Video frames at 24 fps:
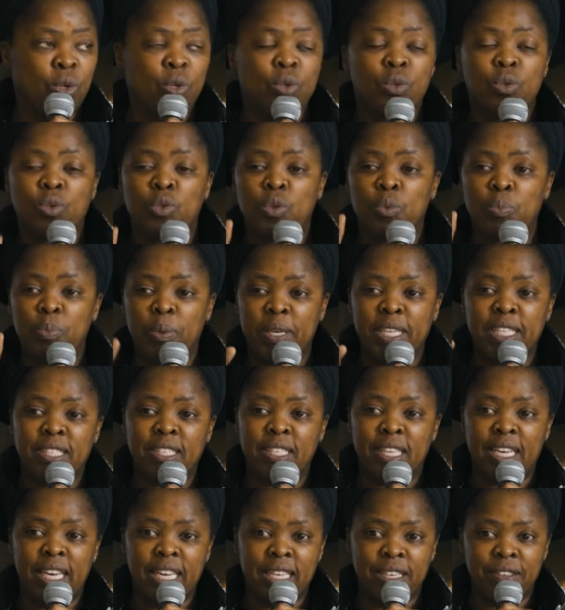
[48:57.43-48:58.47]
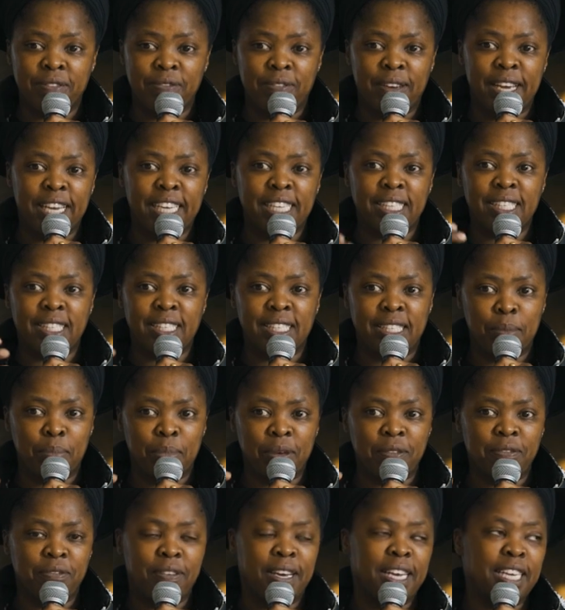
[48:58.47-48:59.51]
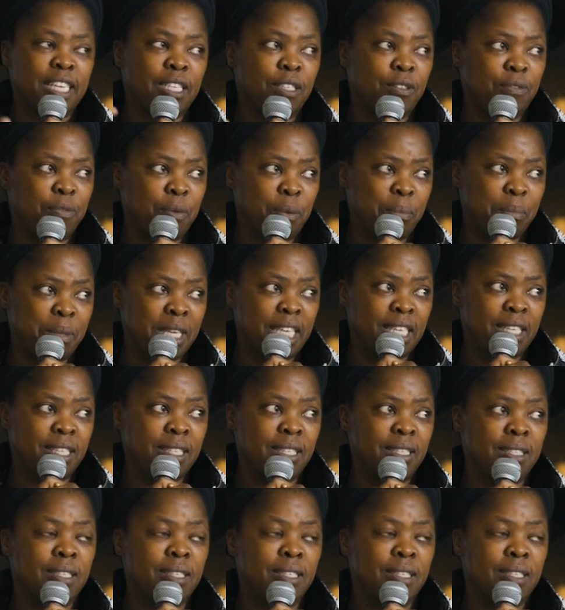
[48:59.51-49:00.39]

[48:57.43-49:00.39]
Could you please clarify it, simplify it for me?